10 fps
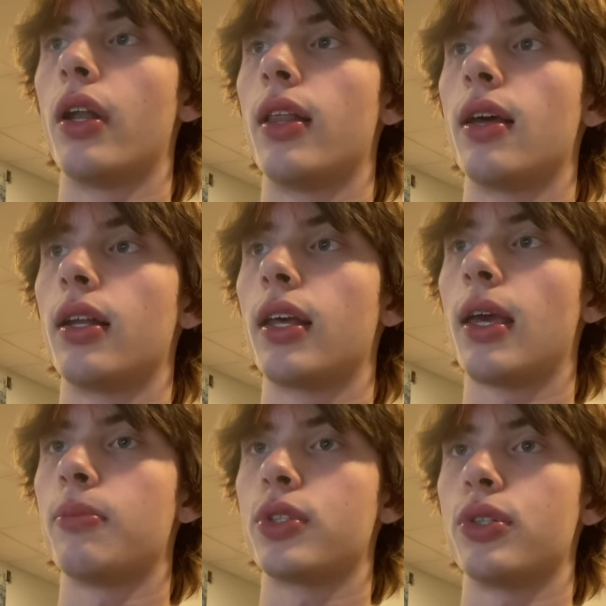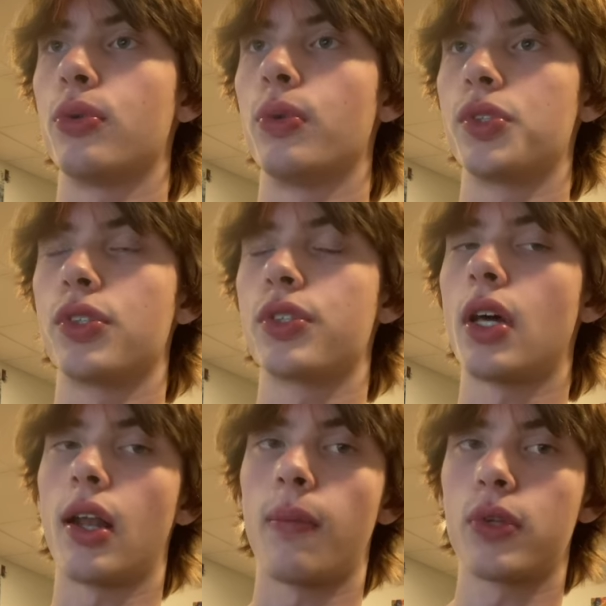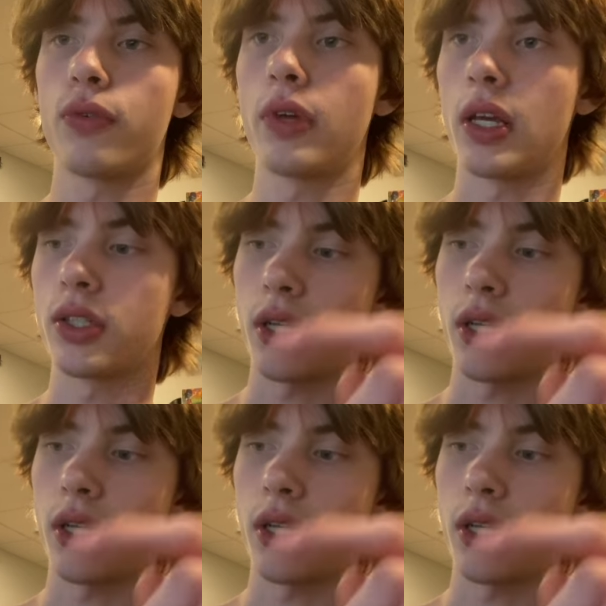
and then game 2 was just not able to finish.